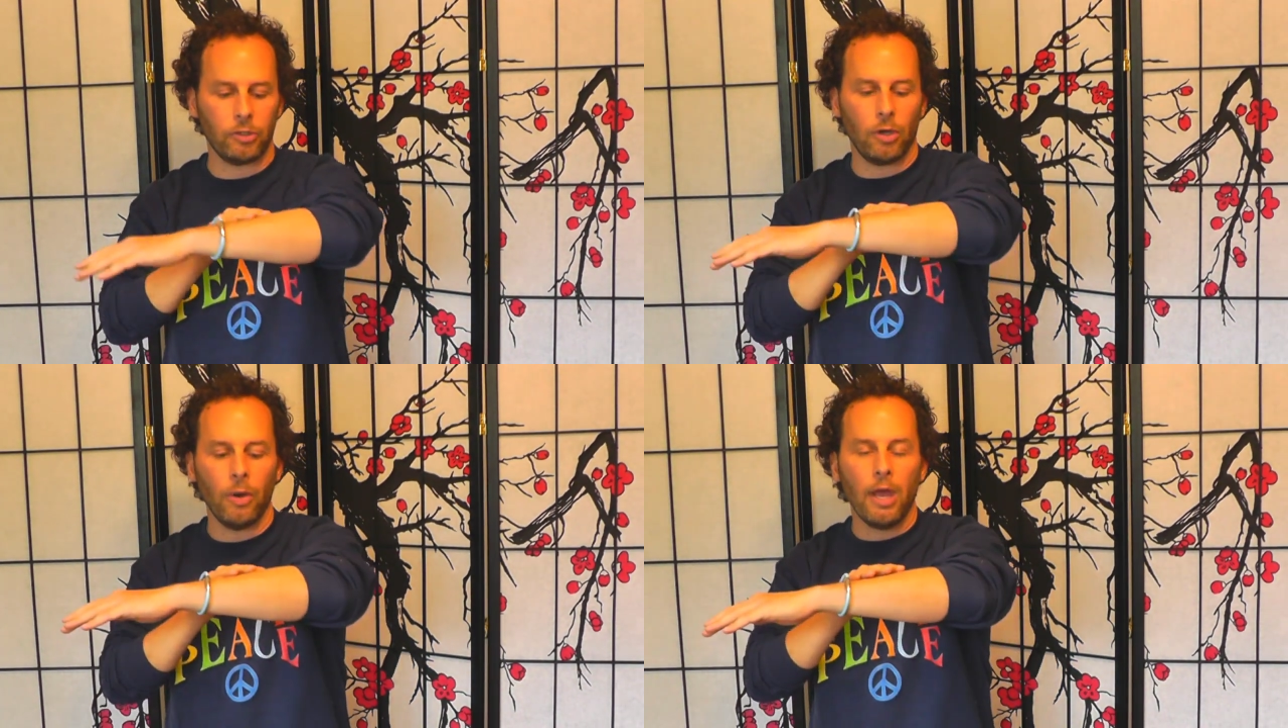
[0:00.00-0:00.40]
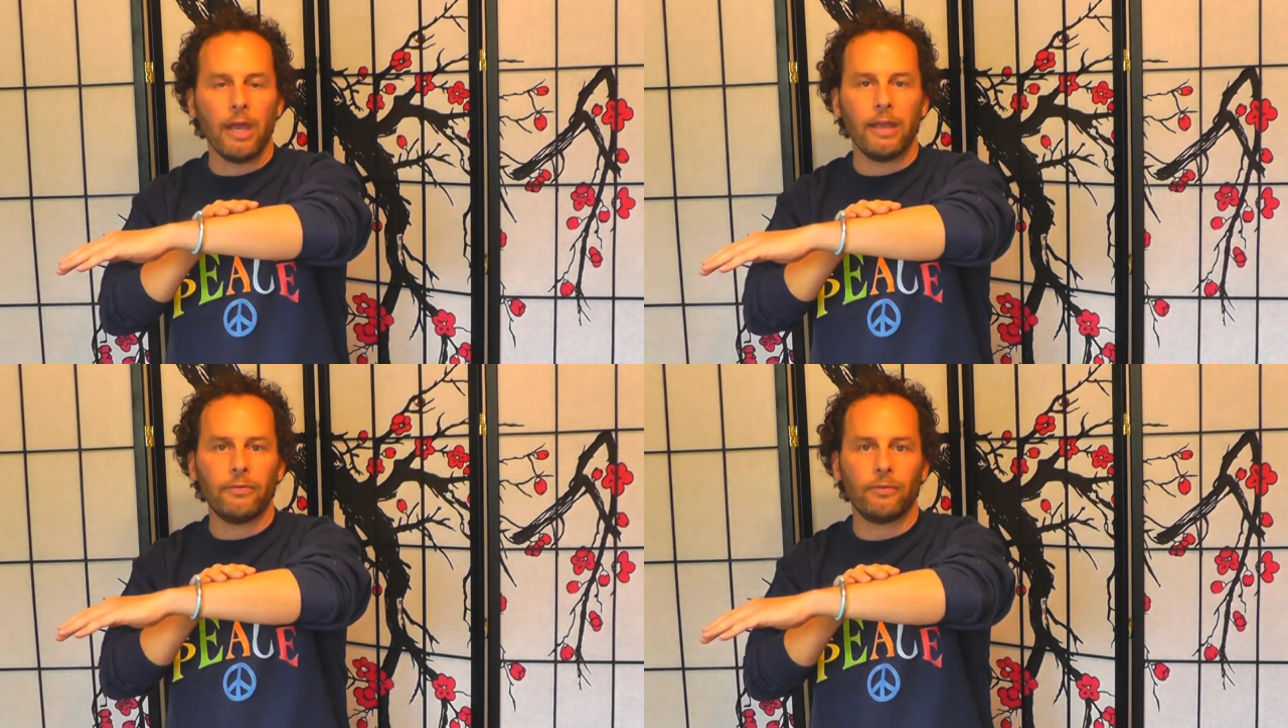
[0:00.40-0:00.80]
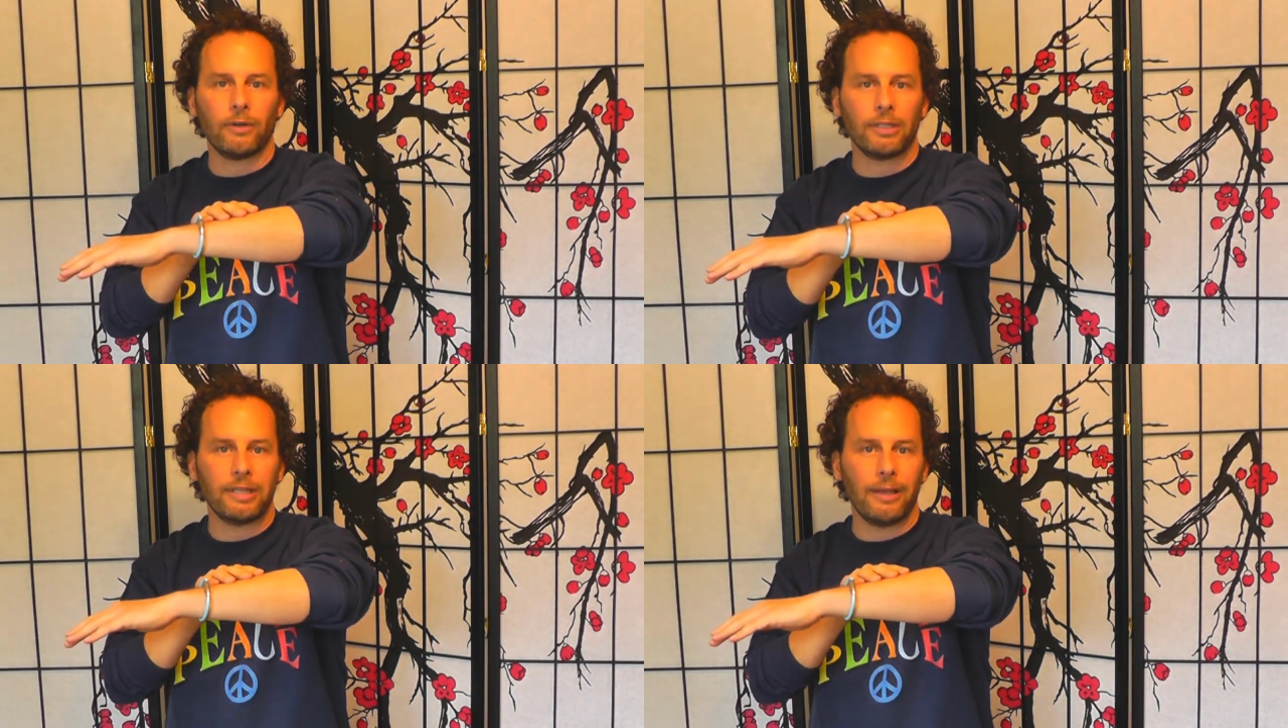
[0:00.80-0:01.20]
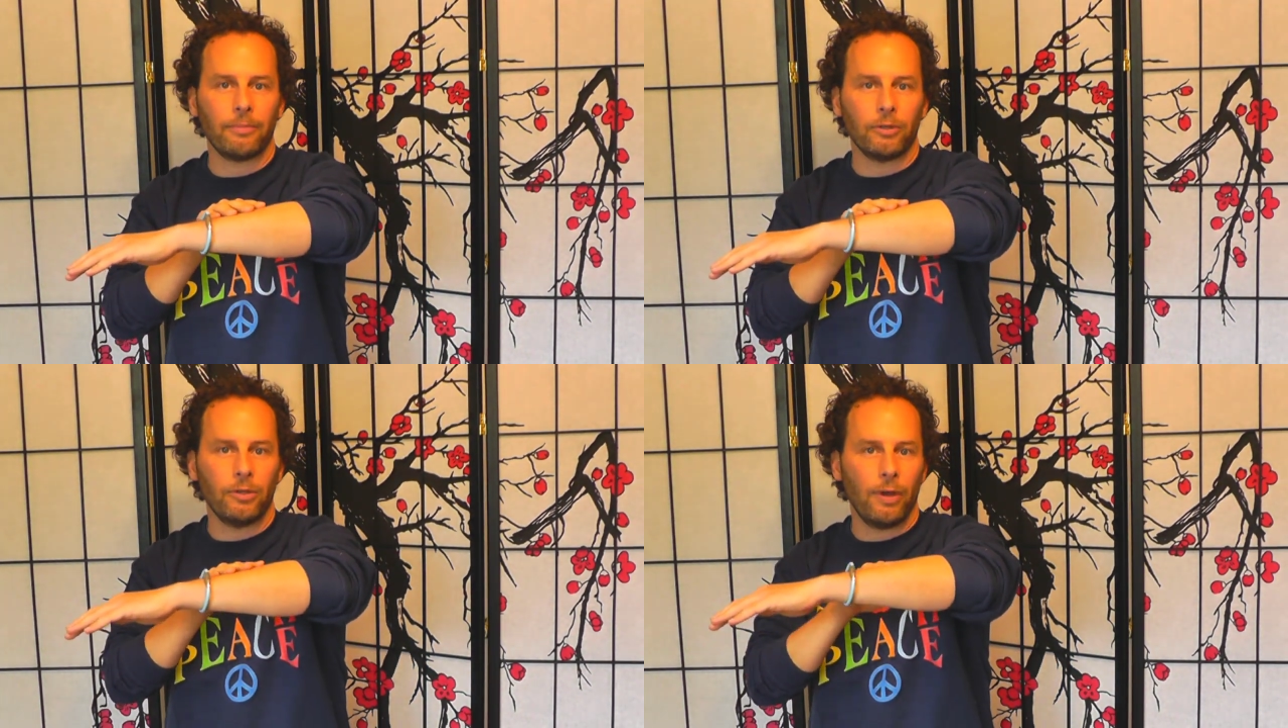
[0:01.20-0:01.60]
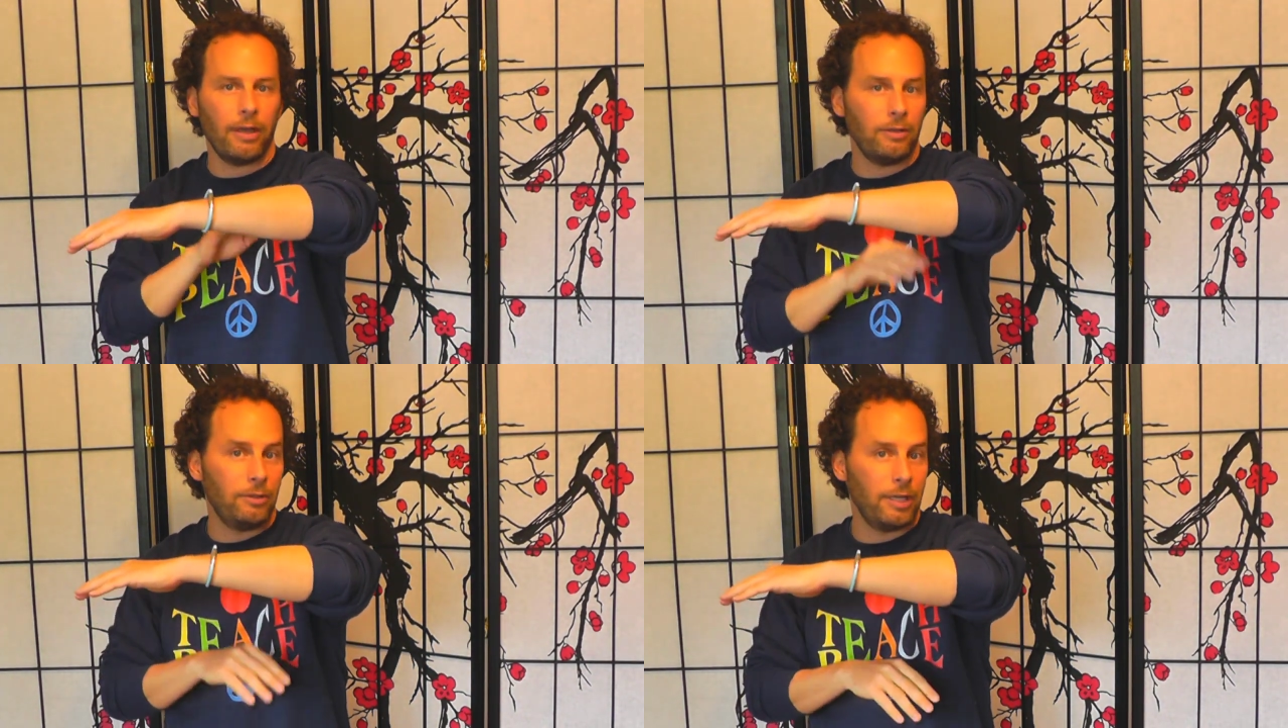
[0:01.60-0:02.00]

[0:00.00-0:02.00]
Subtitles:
So if, for example, you